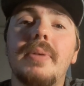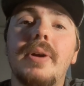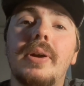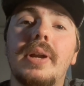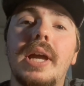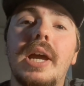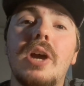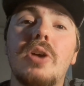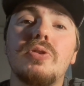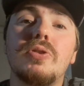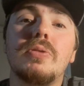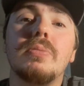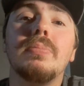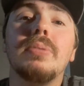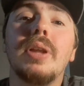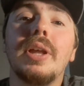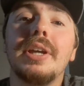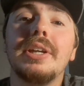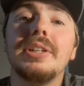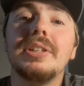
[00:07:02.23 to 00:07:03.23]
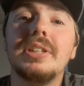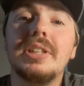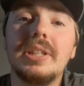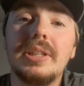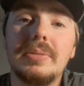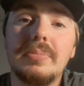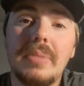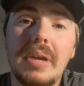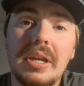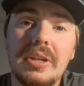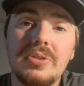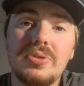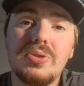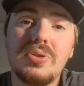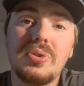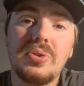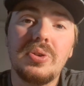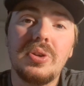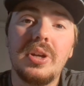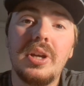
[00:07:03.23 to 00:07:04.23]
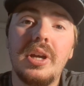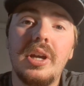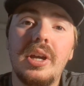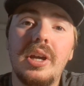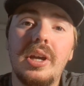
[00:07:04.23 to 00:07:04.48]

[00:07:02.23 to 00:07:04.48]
about how to play D major.